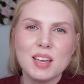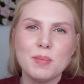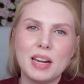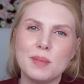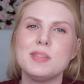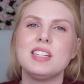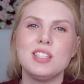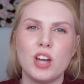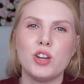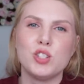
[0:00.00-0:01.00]
My name is
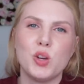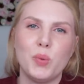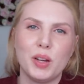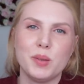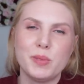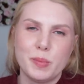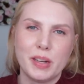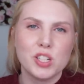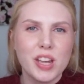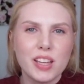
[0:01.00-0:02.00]
Natasha, welcome to my
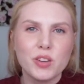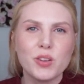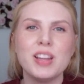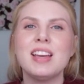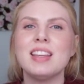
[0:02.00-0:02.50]
channel.